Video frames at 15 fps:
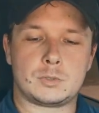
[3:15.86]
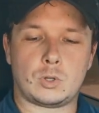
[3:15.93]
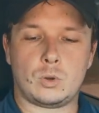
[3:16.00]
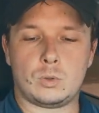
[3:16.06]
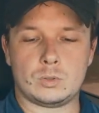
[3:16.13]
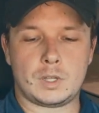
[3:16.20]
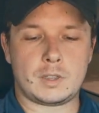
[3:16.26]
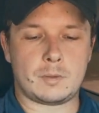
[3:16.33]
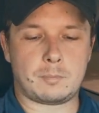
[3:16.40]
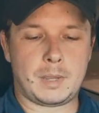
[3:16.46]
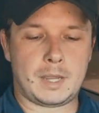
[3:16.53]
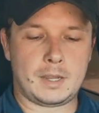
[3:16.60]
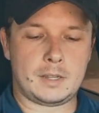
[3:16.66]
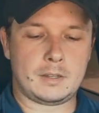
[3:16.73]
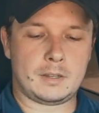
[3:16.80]
what's holding the
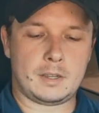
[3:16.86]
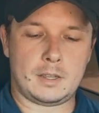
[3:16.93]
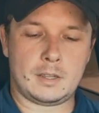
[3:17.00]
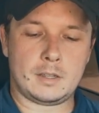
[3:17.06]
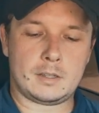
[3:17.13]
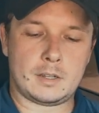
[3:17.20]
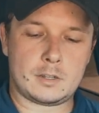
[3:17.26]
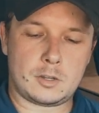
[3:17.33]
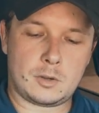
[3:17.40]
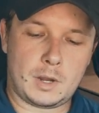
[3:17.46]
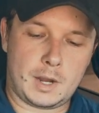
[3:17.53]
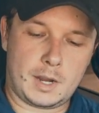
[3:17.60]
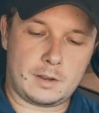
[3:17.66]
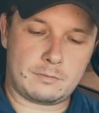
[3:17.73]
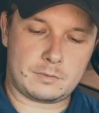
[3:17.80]
pin in, and you
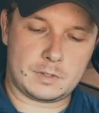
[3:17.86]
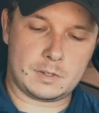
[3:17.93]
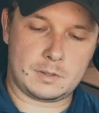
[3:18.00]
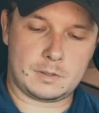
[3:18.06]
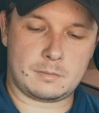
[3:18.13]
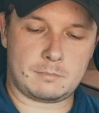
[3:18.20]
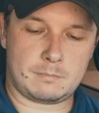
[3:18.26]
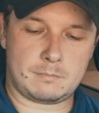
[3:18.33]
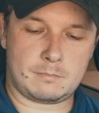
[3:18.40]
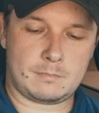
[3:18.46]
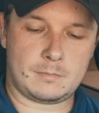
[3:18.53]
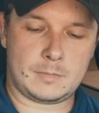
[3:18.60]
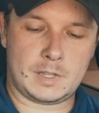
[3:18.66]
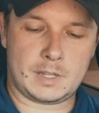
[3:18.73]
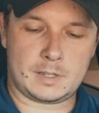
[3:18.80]
have to
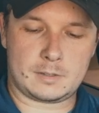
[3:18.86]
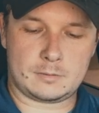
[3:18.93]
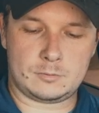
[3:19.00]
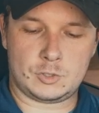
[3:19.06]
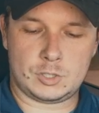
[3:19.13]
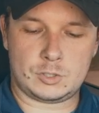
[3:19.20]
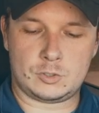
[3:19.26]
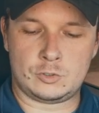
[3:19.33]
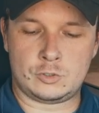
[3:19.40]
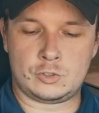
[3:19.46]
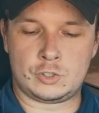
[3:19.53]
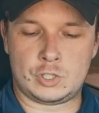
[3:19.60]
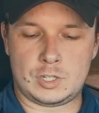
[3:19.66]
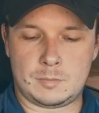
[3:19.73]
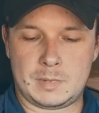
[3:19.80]
like just
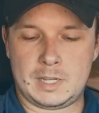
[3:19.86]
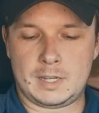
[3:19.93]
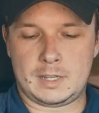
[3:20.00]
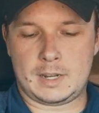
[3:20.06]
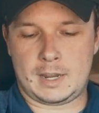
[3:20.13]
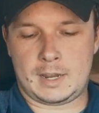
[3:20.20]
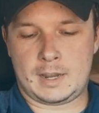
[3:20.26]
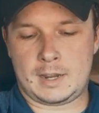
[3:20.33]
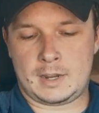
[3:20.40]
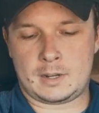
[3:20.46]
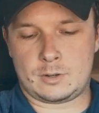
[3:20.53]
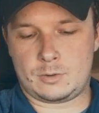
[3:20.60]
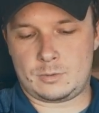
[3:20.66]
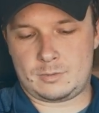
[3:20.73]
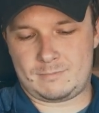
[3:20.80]
jimmy it
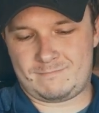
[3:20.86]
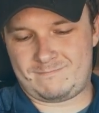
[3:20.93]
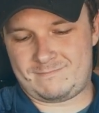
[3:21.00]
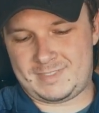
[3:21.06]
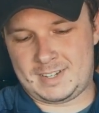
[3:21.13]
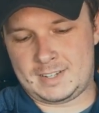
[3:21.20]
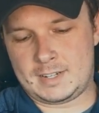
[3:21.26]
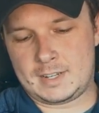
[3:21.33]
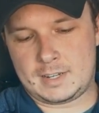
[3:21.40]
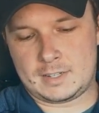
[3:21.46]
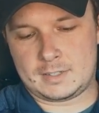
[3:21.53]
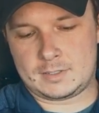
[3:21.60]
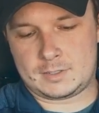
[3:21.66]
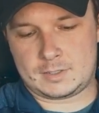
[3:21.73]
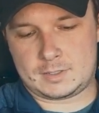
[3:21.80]
out, and it
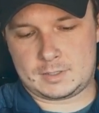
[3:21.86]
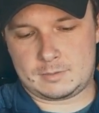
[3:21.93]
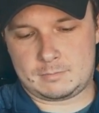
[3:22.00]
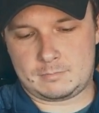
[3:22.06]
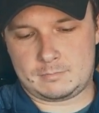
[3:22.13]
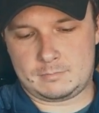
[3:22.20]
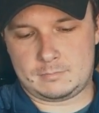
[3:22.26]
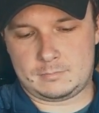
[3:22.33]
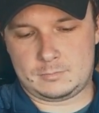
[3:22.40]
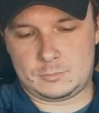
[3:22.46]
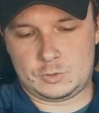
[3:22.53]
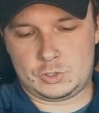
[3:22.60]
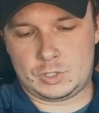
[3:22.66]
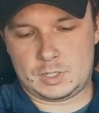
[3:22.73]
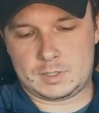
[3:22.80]
is
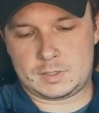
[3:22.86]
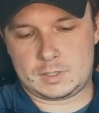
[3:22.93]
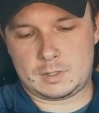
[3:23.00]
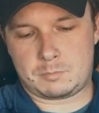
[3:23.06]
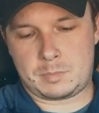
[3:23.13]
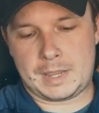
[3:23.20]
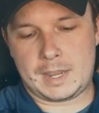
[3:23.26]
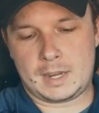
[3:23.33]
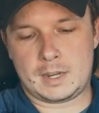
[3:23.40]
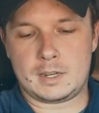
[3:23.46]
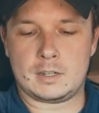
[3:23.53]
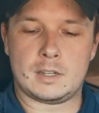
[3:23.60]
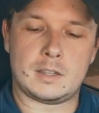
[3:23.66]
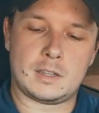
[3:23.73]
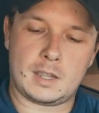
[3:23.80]
just a
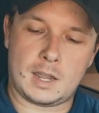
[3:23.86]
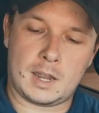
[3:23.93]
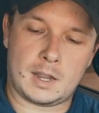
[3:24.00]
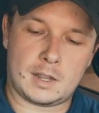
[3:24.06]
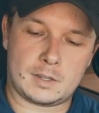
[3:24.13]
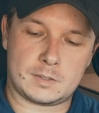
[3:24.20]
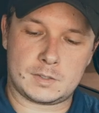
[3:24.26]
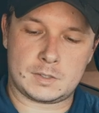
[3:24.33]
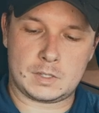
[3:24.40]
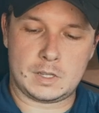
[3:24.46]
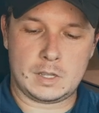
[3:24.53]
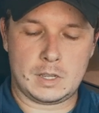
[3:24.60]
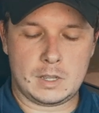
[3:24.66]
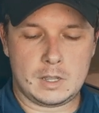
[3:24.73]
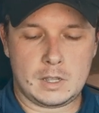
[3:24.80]
pain in the
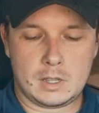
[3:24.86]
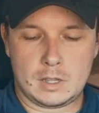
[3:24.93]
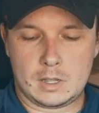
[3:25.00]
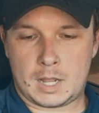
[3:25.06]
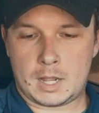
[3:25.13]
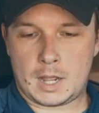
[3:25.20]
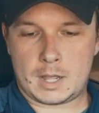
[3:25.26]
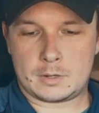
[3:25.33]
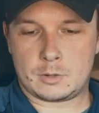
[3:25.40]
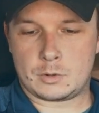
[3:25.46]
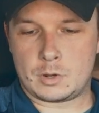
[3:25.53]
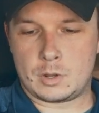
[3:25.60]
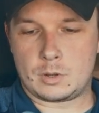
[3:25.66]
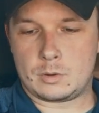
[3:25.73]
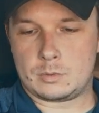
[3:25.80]
ass. I don't
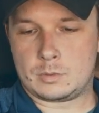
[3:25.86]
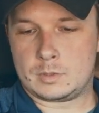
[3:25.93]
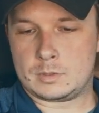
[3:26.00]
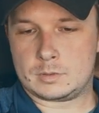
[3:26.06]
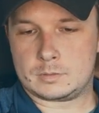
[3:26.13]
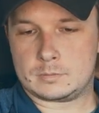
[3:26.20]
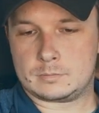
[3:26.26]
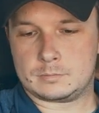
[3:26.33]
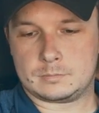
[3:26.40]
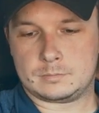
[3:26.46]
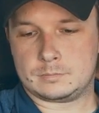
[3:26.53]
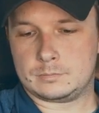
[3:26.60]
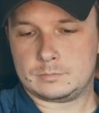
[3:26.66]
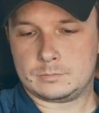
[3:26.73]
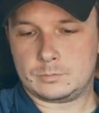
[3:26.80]
know
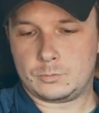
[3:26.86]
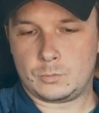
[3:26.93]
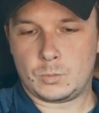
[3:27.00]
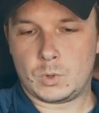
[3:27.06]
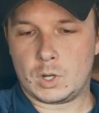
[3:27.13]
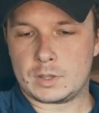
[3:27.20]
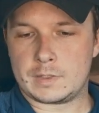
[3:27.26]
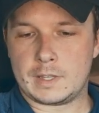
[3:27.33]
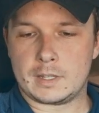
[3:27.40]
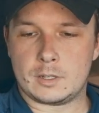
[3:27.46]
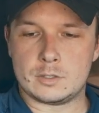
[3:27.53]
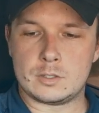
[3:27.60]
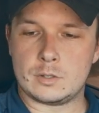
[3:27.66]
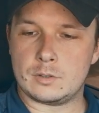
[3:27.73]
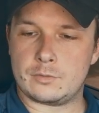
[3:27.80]
what they
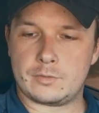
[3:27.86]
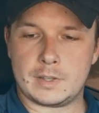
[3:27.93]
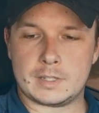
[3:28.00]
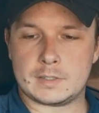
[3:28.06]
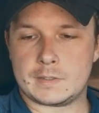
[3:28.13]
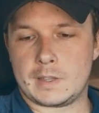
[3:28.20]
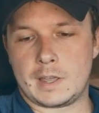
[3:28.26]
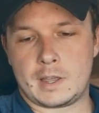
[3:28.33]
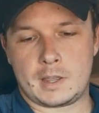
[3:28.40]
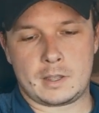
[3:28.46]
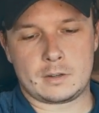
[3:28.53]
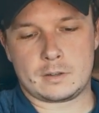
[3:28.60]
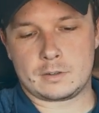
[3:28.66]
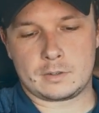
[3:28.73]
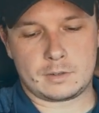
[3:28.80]
could do to fix
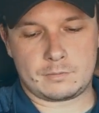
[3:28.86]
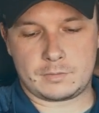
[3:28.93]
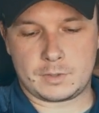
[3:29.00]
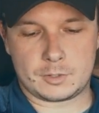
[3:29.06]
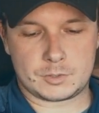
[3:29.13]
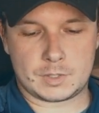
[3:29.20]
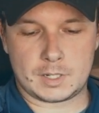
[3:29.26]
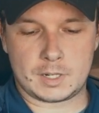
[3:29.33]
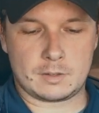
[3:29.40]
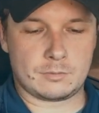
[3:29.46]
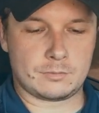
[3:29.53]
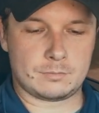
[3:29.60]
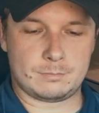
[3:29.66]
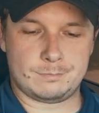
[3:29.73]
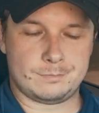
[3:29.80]
that, or if there's any
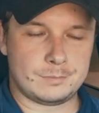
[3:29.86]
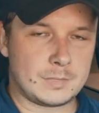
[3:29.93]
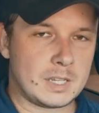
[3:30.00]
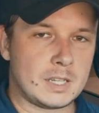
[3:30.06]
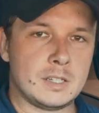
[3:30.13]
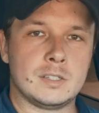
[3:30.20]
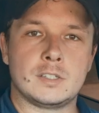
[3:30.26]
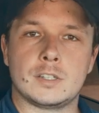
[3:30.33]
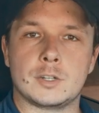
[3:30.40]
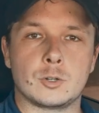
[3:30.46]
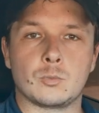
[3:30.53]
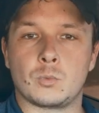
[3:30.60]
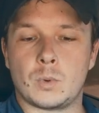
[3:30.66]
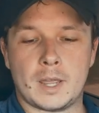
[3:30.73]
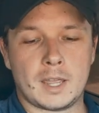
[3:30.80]
easier
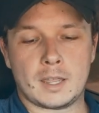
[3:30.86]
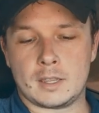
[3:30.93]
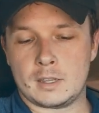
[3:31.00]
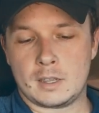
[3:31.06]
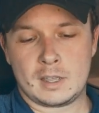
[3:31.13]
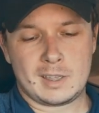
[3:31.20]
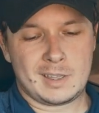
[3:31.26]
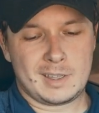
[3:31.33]
way.